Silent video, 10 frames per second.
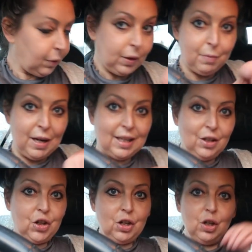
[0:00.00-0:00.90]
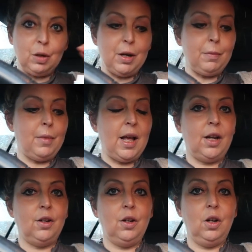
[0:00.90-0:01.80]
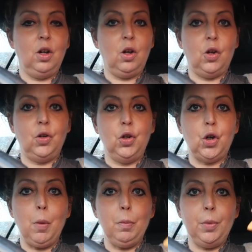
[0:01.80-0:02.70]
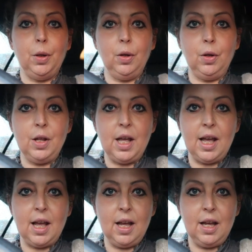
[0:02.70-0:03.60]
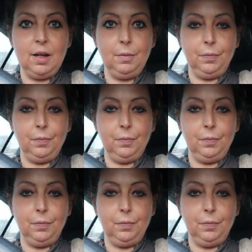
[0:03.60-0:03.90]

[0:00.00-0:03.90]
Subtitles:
Got my little gingerbread man on top there.